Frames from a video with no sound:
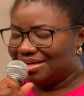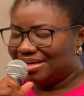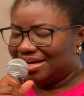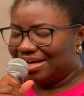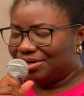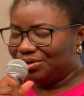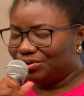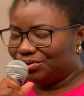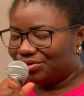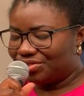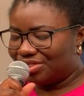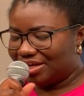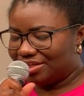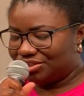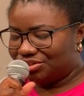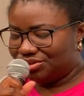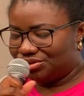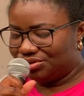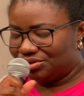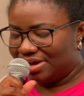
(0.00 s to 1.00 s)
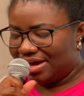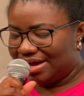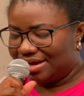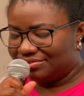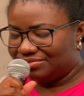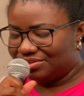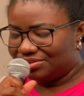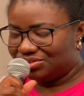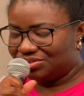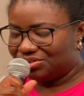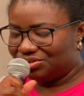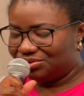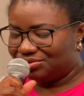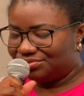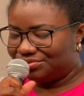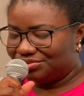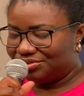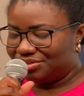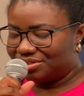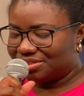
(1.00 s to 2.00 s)
and all that you have in store
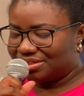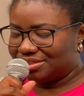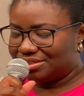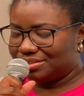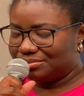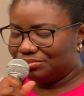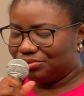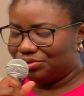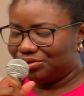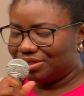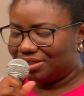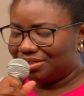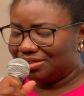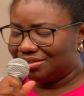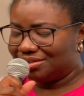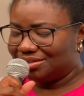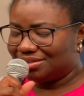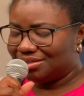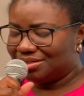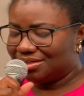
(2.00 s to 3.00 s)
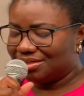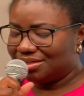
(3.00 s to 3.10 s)
for us this morning.